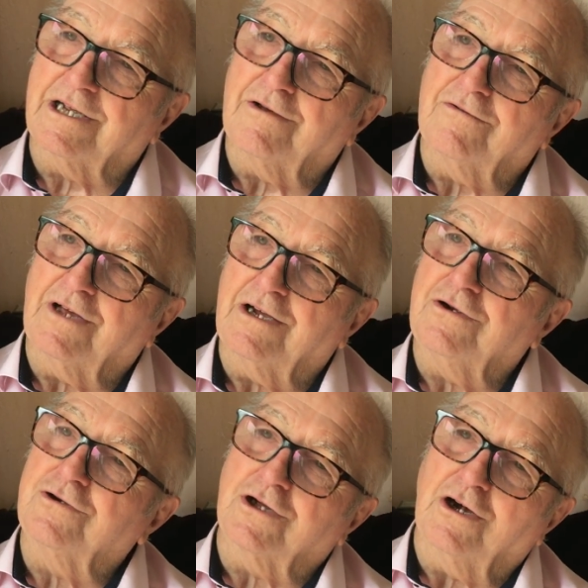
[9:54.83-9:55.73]
So they
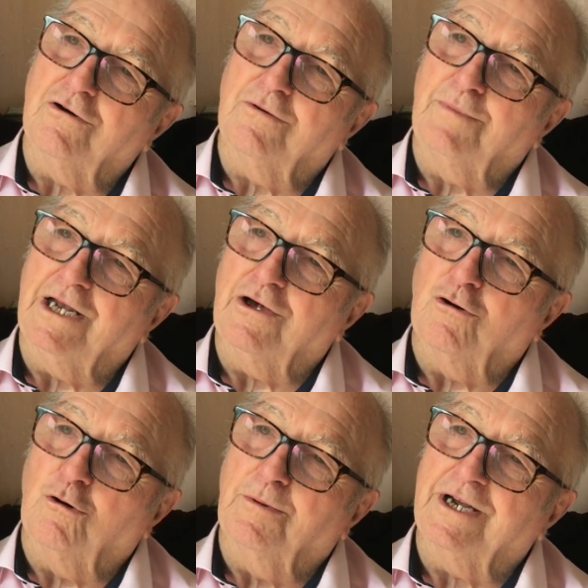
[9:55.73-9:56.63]
used to go to Billy
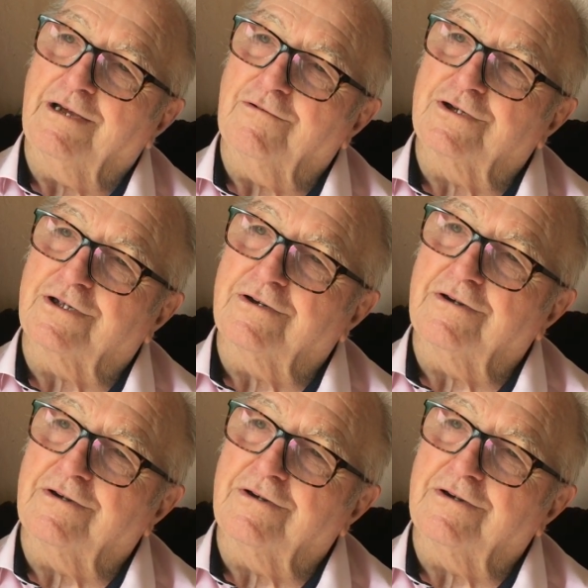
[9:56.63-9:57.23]
Orban. He used